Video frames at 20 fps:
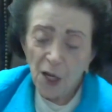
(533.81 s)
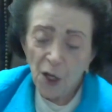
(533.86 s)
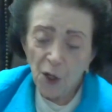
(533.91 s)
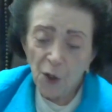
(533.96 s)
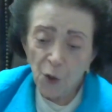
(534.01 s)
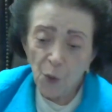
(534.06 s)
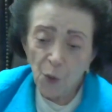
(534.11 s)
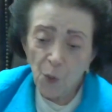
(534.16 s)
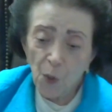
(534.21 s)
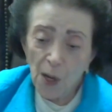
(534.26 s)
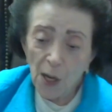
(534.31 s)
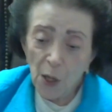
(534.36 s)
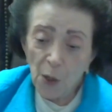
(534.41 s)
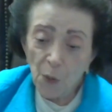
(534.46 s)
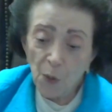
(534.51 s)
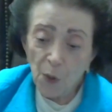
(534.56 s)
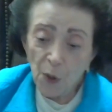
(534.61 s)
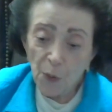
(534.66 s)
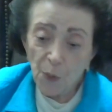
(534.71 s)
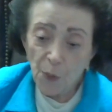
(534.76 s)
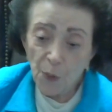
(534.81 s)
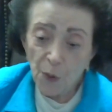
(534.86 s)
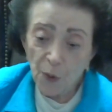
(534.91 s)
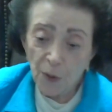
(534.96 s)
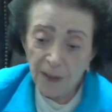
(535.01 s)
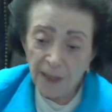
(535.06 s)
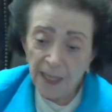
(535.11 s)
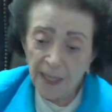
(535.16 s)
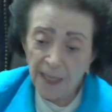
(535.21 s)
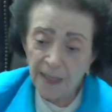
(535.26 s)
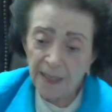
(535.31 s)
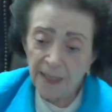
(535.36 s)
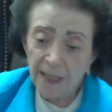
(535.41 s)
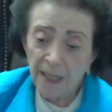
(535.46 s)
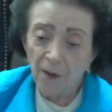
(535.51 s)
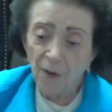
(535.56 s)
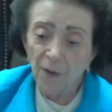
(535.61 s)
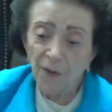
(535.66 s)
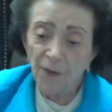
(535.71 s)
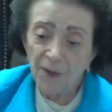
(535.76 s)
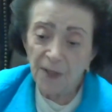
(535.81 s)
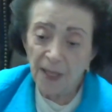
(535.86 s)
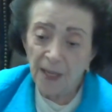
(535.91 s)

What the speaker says: in the way we present health